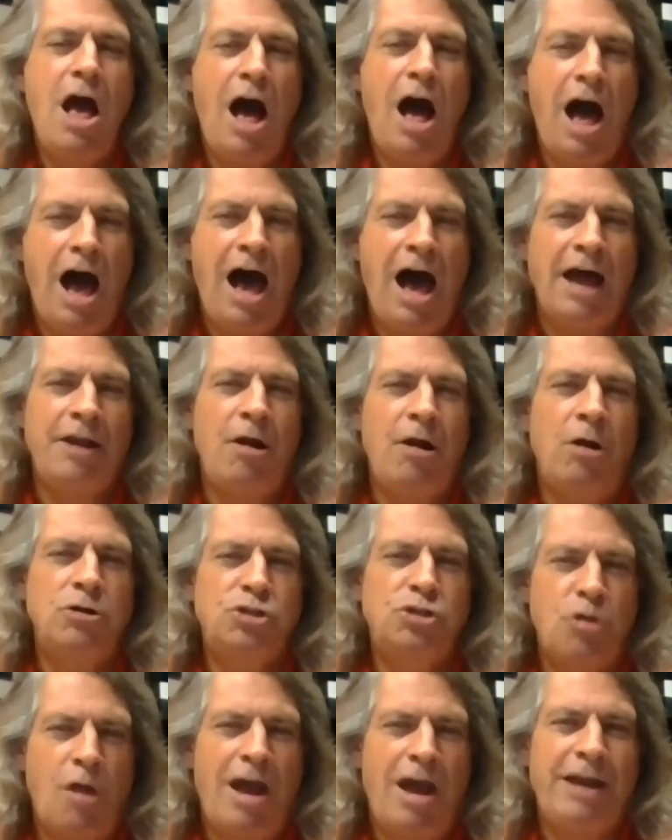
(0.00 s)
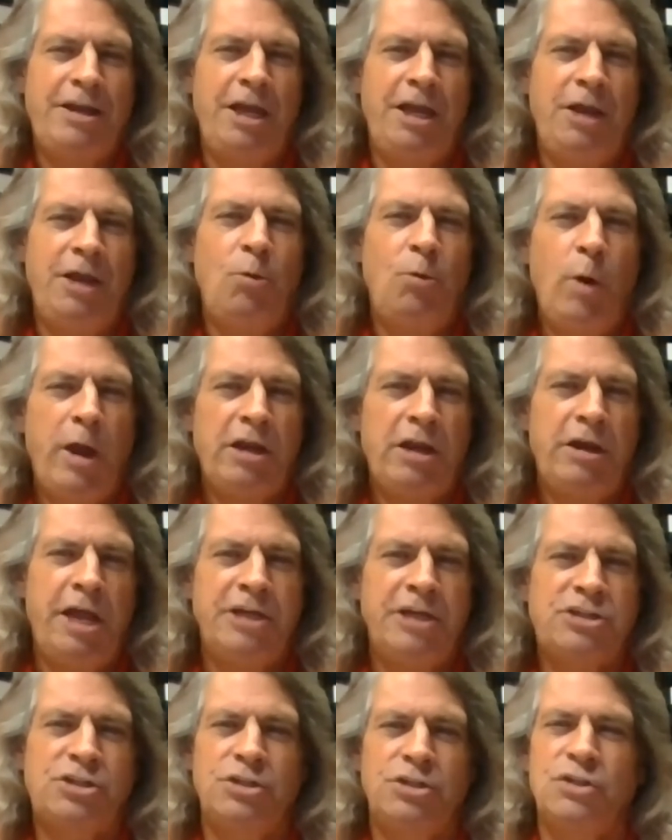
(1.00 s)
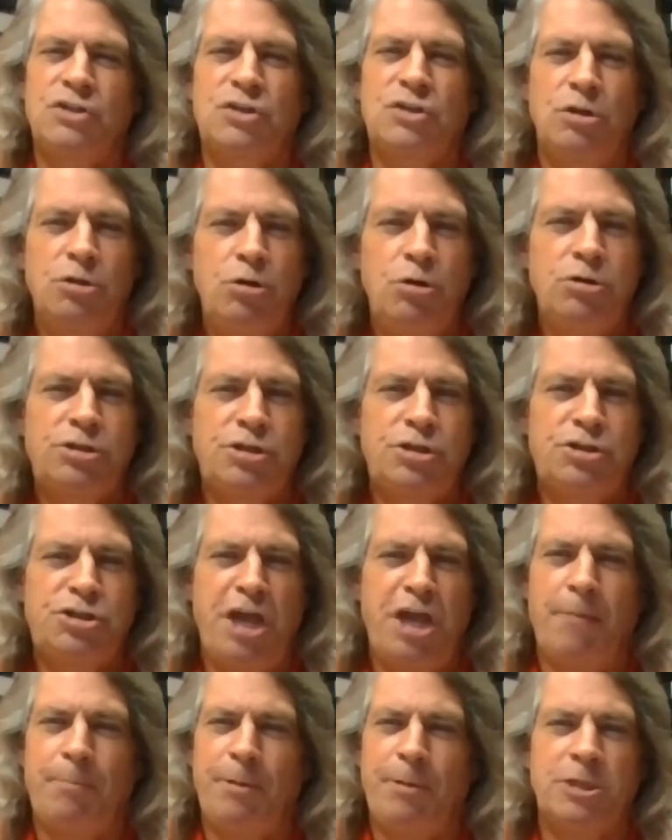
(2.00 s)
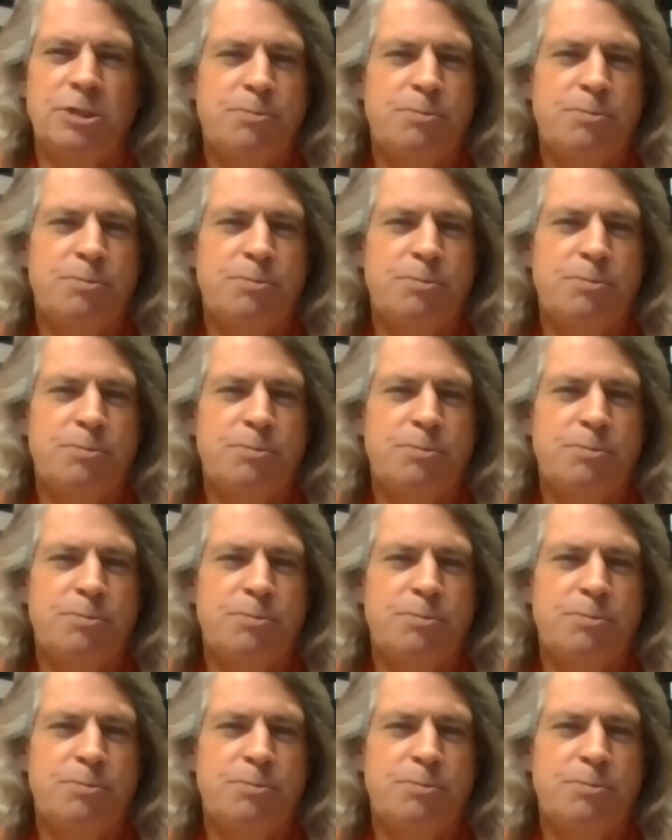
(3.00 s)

on our Dryden Winged Nation Salute to Champions.